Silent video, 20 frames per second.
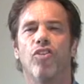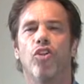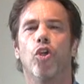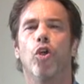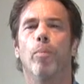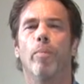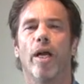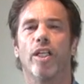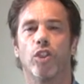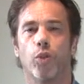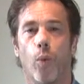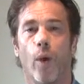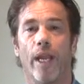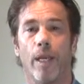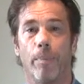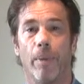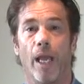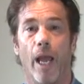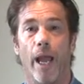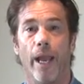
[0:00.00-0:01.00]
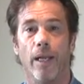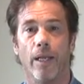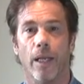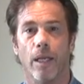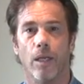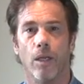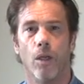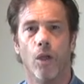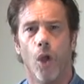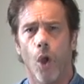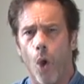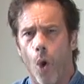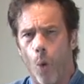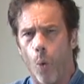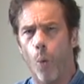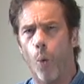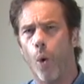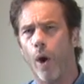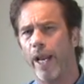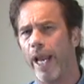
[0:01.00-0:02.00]
too much weight behind it.
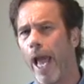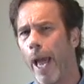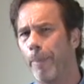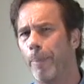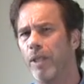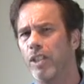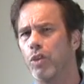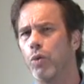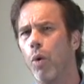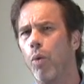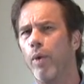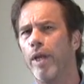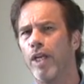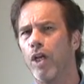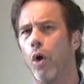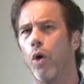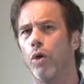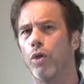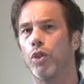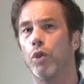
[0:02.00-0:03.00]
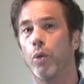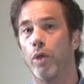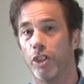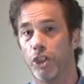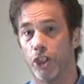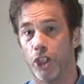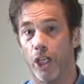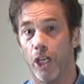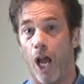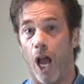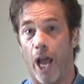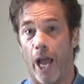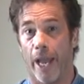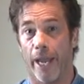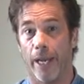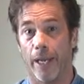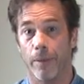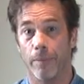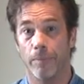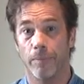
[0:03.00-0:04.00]
What happens when we go to a
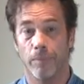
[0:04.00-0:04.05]
shinai?